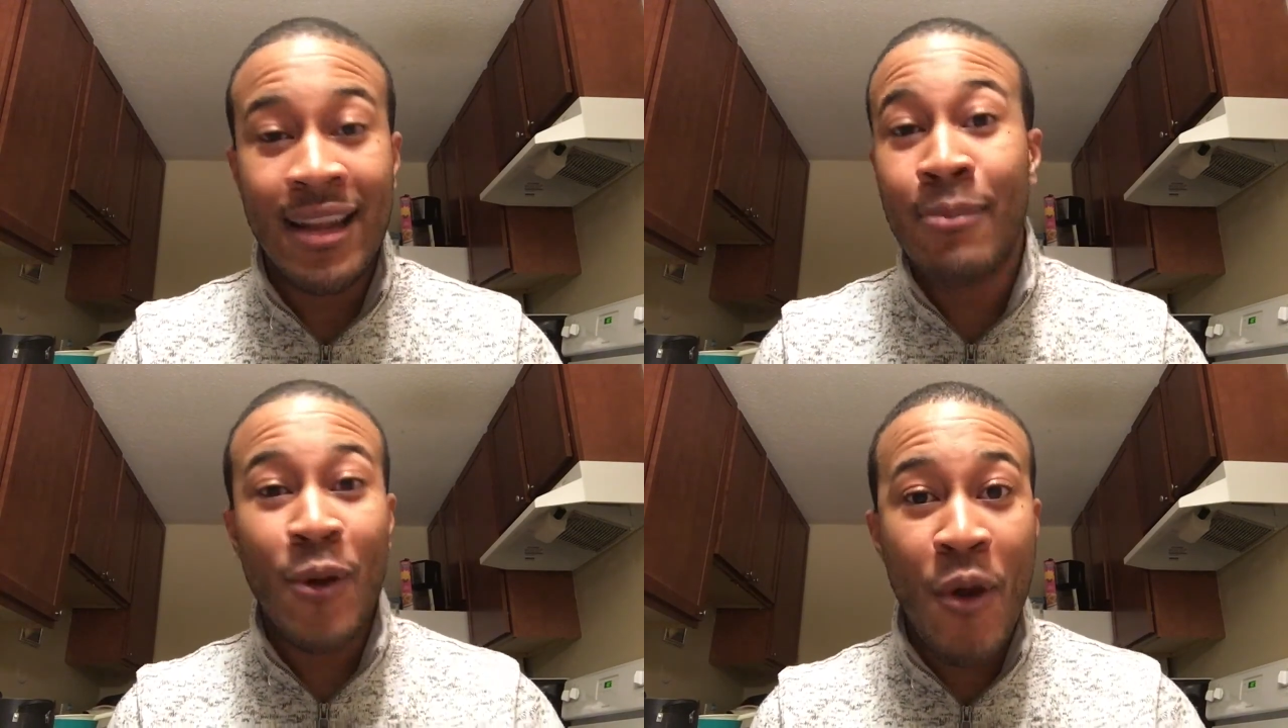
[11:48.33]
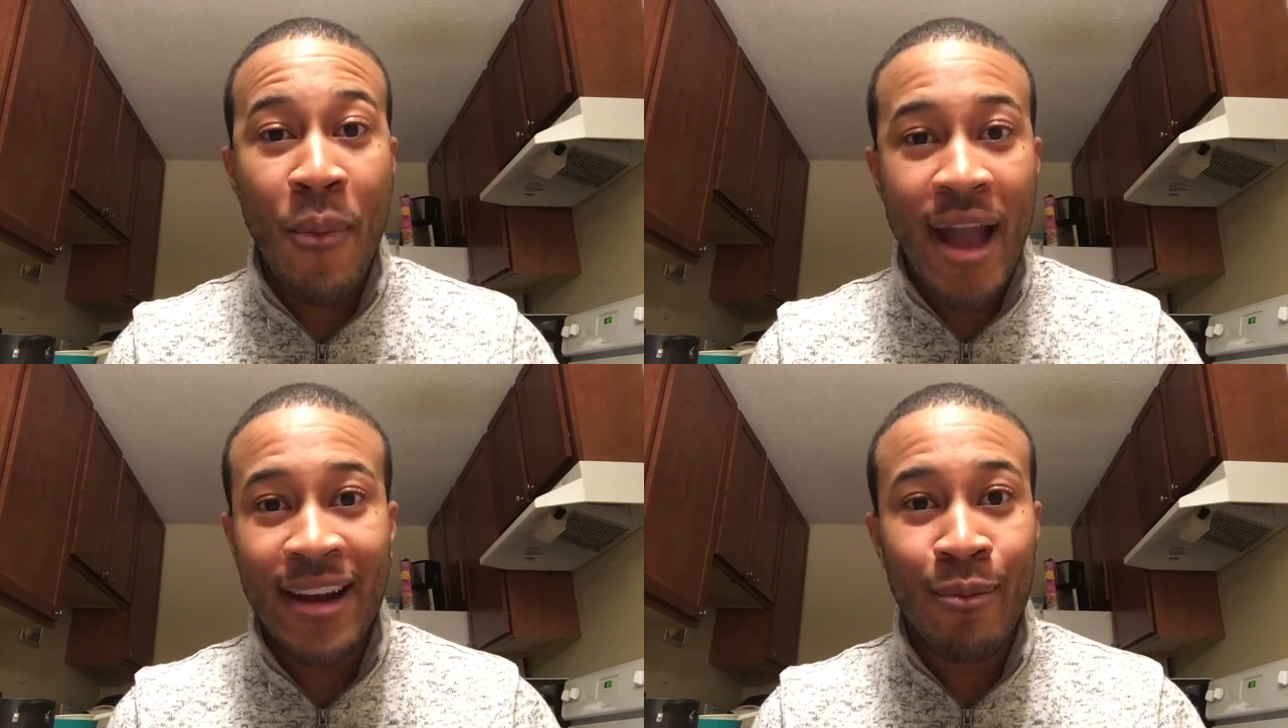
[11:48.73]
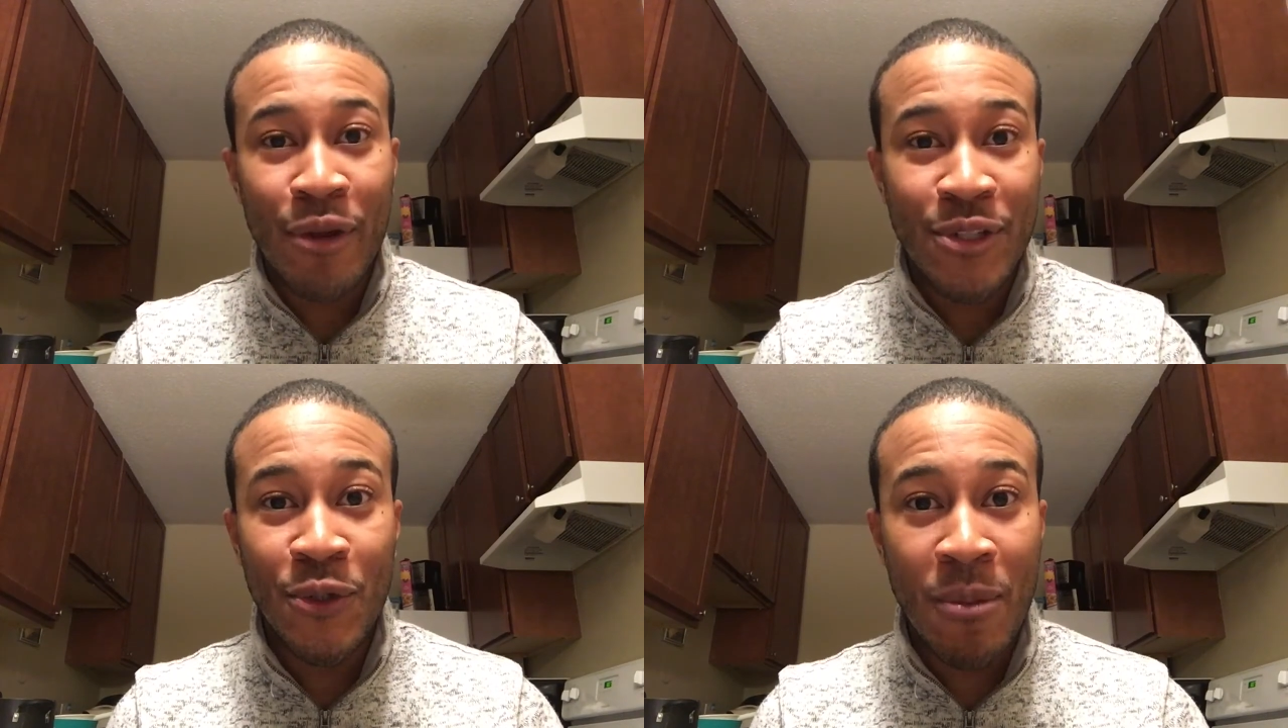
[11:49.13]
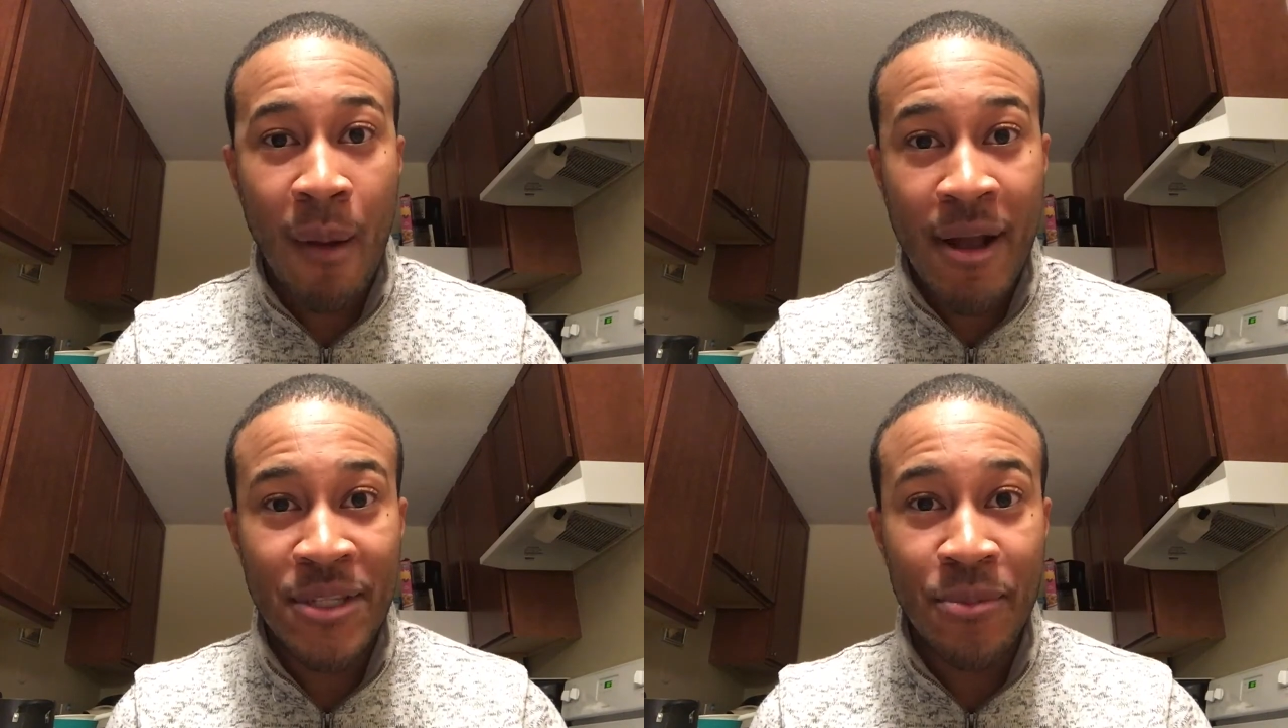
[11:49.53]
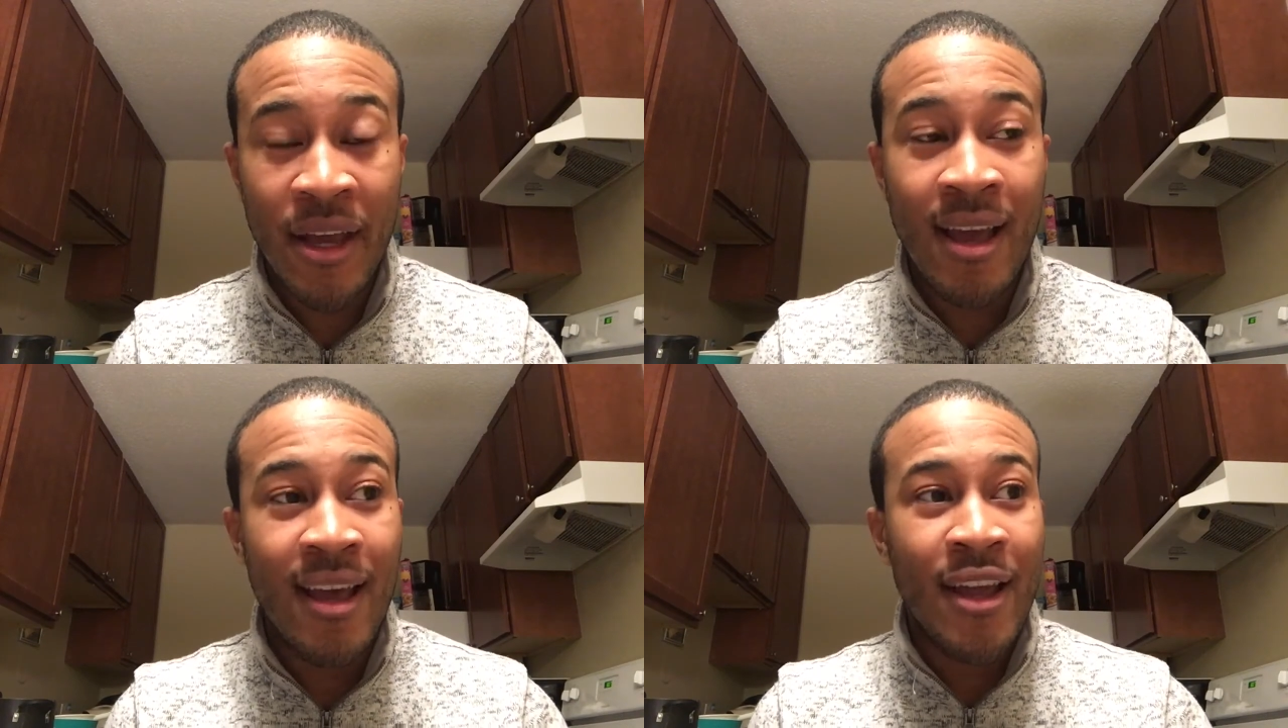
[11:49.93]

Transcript: then I'm going back and I'm retooling my recipe.